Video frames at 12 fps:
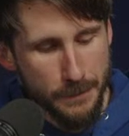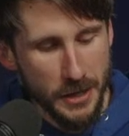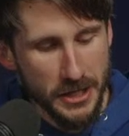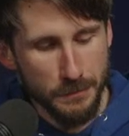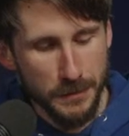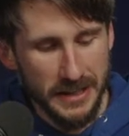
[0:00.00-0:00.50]

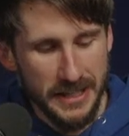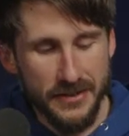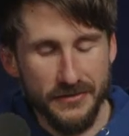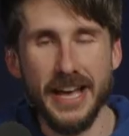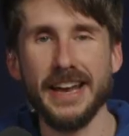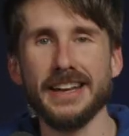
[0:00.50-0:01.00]
must
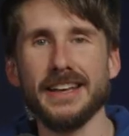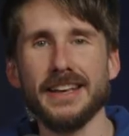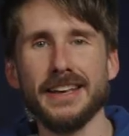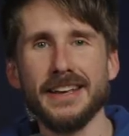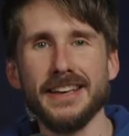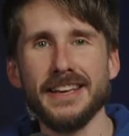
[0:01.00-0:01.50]
believe that
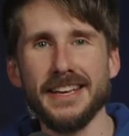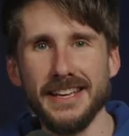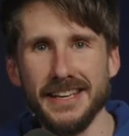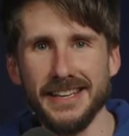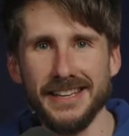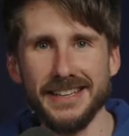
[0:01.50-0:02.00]

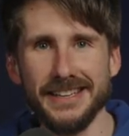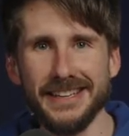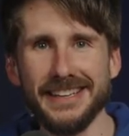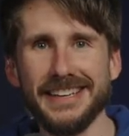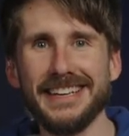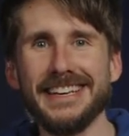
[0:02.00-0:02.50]
he
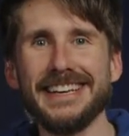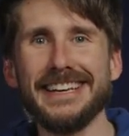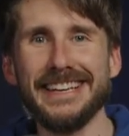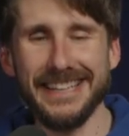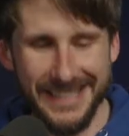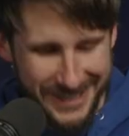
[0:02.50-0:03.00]

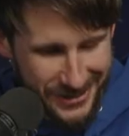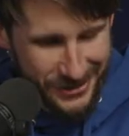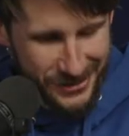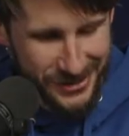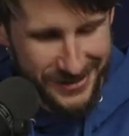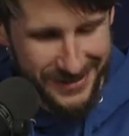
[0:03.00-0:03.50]

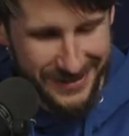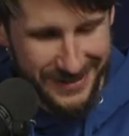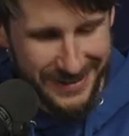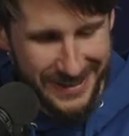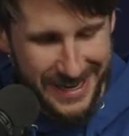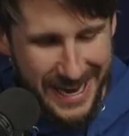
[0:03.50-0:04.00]
is,
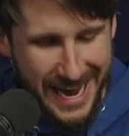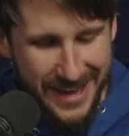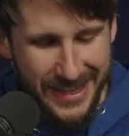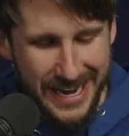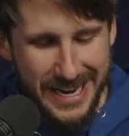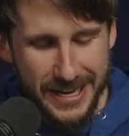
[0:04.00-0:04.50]

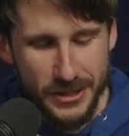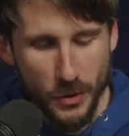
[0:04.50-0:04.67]
and that he is